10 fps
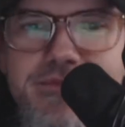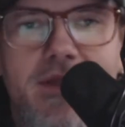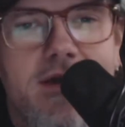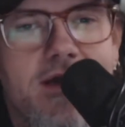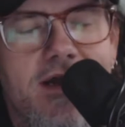
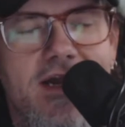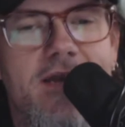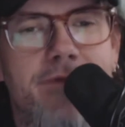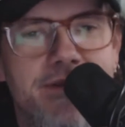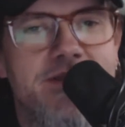I'm going
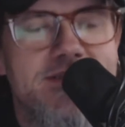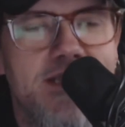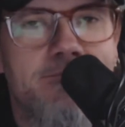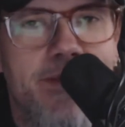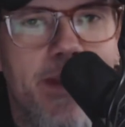to bring this
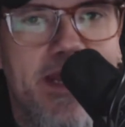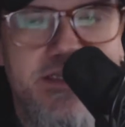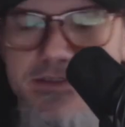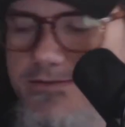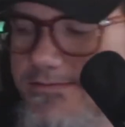up in the next